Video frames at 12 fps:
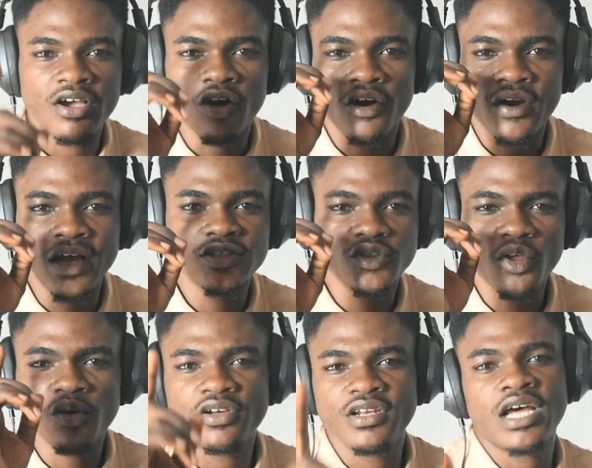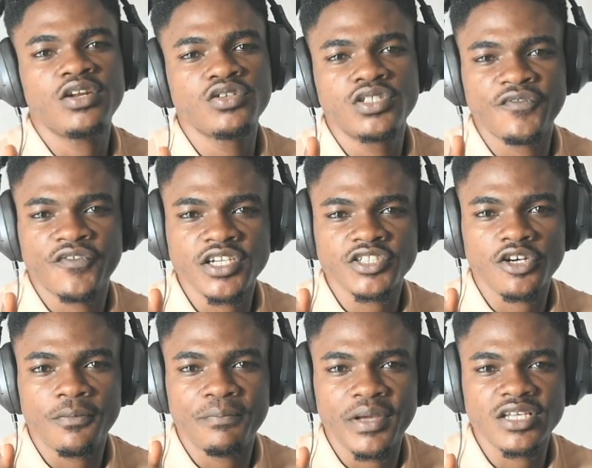All right, turn on that
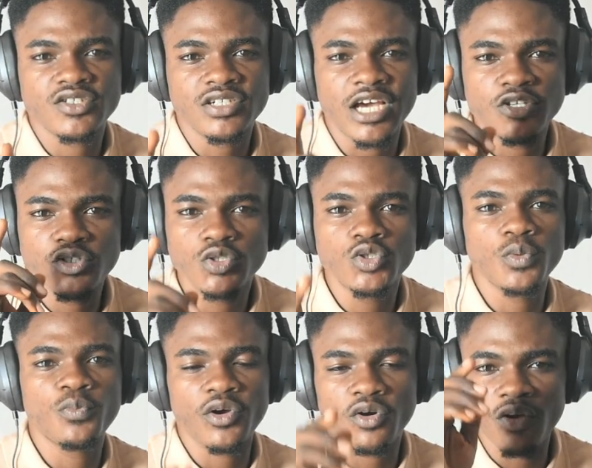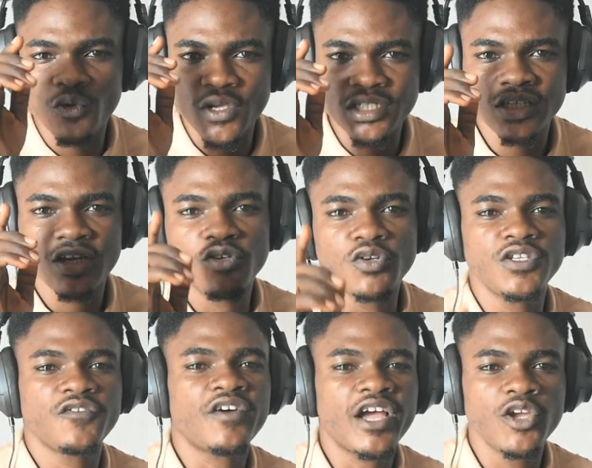notification bell so that YouTube will always
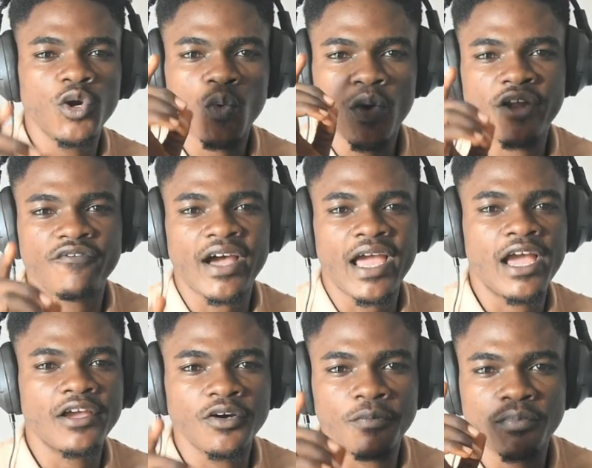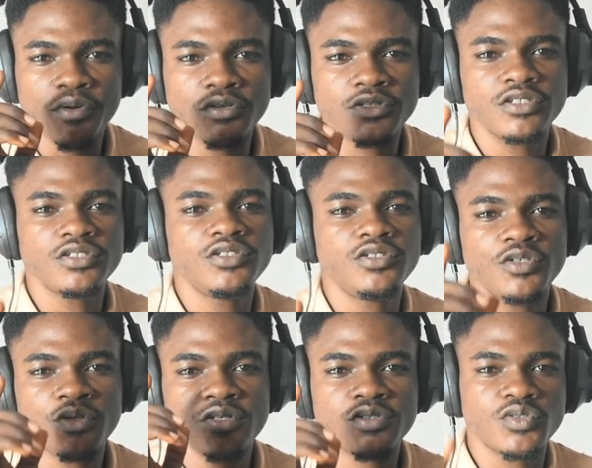notify you whenever I upload
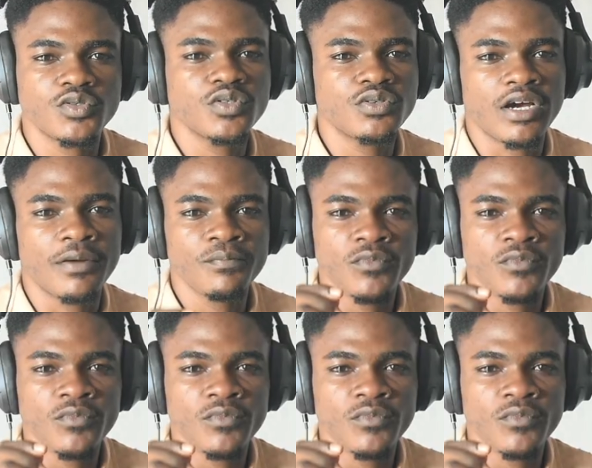new tutorial.